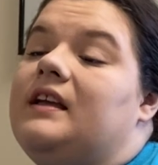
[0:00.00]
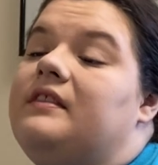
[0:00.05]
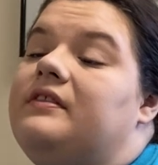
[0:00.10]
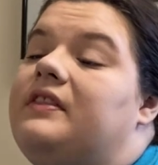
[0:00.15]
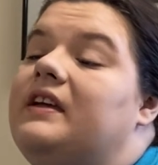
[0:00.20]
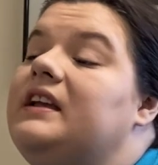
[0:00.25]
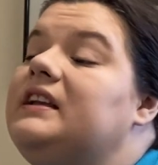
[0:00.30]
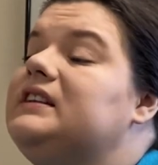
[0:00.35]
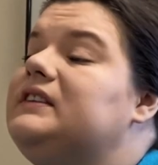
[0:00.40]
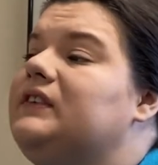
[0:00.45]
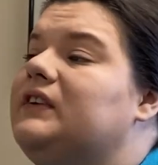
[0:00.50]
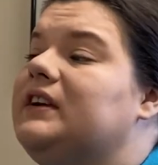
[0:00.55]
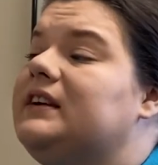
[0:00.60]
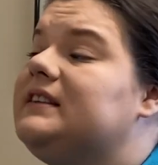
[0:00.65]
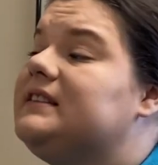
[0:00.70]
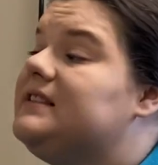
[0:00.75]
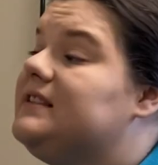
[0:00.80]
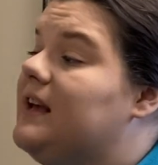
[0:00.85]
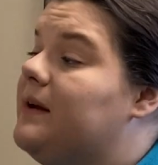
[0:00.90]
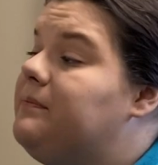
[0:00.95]
Thanks for
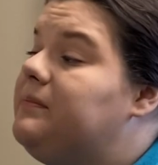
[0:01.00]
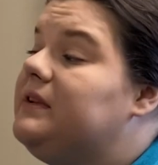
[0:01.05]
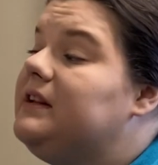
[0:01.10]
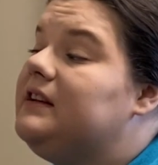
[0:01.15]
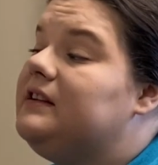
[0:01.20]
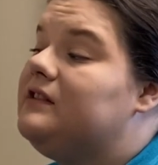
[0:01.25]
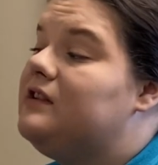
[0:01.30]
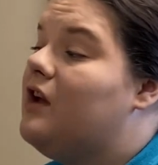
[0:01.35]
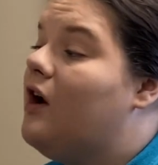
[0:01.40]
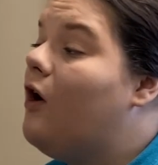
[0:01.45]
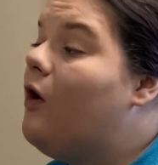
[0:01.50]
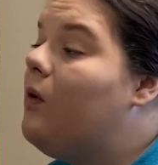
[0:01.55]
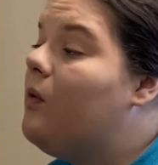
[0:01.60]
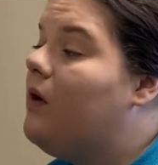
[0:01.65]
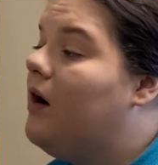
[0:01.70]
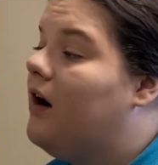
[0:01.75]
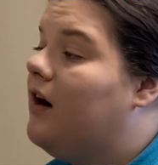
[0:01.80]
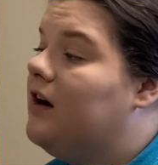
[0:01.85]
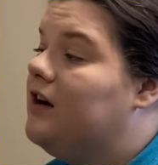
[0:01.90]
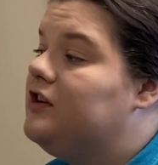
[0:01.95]
accepting no,
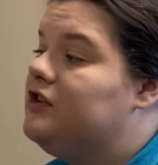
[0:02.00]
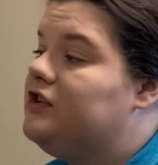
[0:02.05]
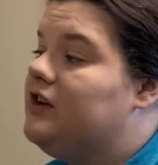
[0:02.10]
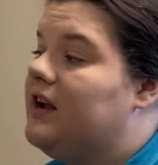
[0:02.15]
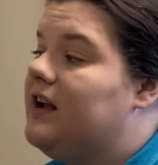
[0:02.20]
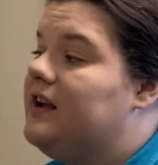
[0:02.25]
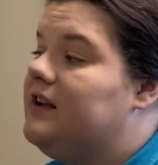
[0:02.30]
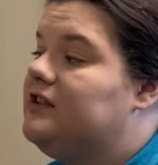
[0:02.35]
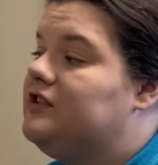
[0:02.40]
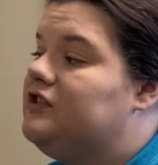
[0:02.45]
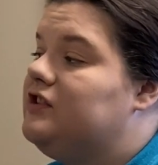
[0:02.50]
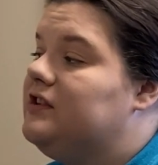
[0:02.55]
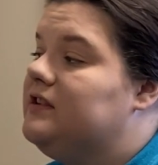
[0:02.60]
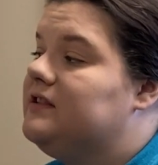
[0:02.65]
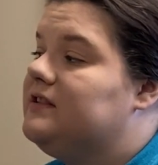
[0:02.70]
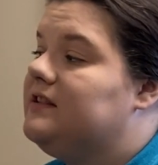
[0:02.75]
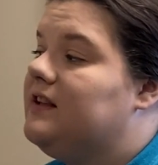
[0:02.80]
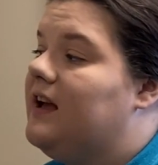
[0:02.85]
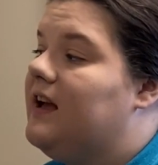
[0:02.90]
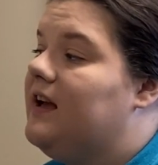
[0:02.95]
RJ, she
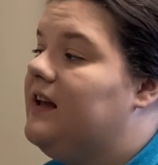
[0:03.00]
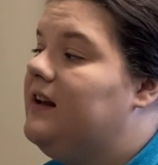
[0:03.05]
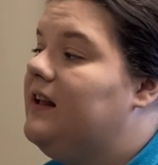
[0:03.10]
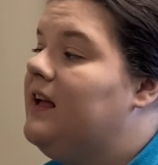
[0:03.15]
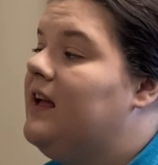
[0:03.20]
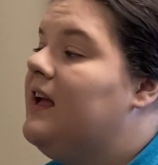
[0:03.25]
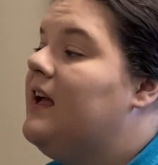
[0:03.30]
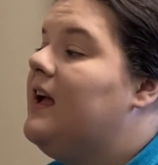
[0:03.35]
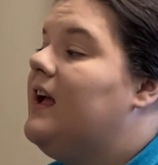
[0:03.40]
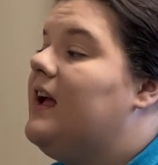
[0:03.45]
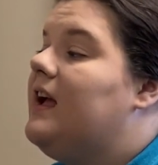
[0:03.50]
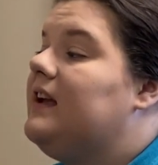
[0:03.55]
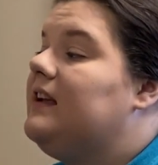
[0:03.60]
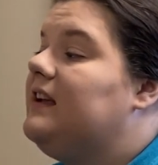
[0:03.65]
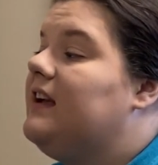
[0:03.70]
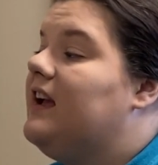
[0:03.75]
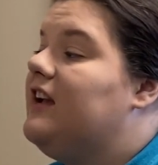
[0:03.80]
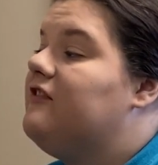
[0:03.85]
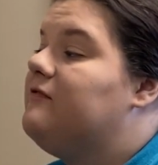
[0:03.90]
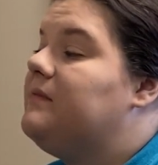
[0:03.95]
said, and
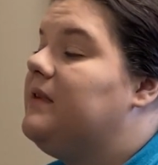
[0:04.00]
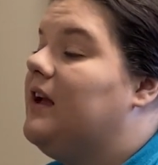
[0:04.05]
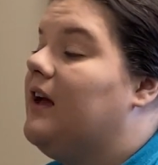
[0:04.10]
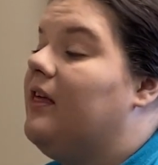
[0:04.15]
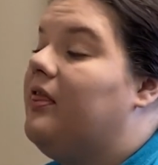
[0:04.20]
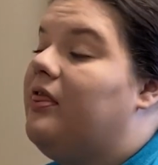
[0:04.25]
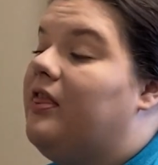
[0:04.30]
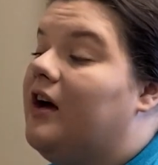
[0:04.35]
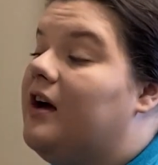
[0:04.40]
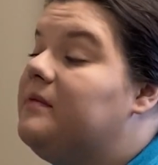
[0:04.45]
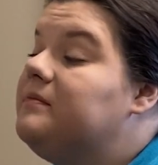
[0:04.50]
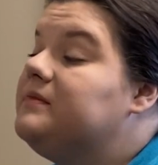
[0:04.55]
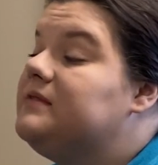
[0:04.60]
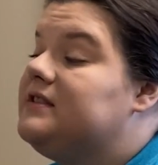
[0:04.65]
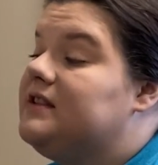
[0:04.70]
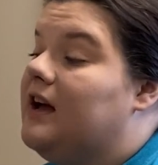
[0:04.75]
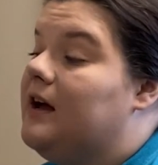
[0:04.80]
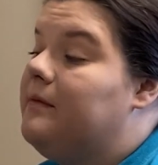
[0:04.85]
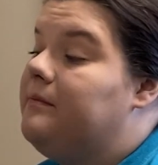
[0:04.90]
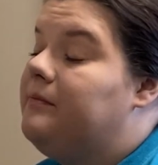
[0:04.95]
gave me a thumbs
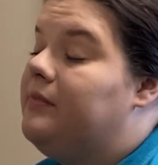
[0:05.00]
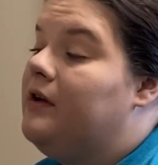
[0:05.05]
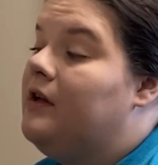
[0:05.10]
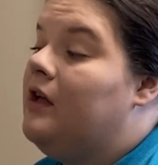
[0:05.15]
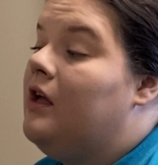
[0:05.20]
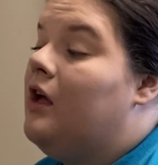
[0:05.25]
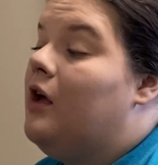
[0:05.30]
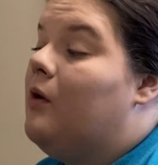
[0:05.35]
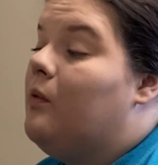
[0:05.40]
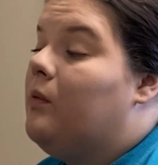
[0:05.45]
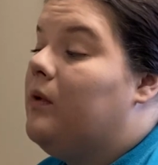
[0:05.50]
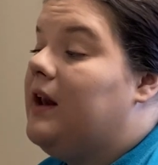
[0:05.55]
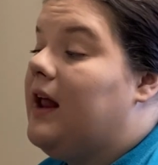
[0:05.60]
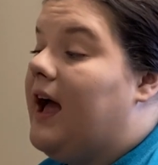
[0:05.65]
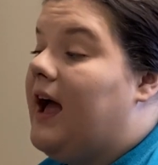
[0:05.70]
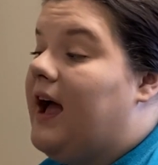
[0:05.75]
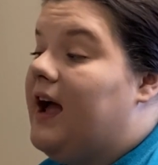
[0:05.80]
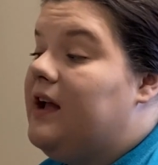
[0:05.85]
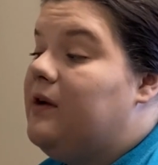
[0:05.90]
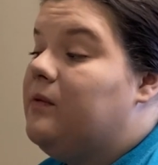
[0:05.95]
up. Then
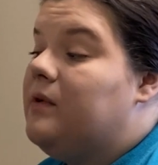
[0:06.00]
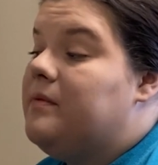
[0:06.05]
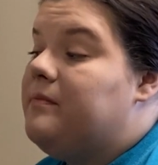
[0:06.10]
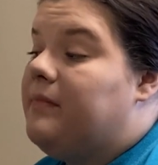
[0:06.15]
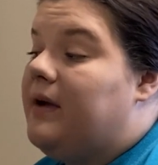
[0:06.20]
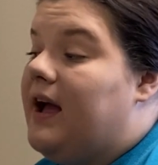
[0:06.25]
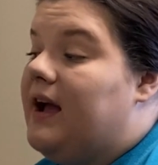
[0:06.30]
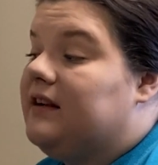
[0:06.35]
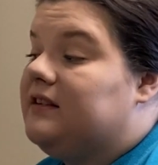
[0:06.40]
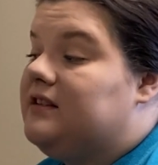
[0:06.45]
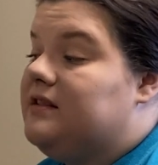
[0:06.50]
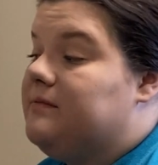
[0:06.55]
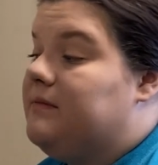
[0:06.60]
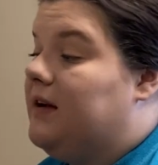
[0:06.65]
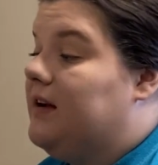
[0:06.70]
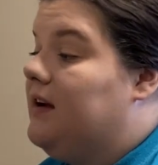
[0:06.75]
I went back to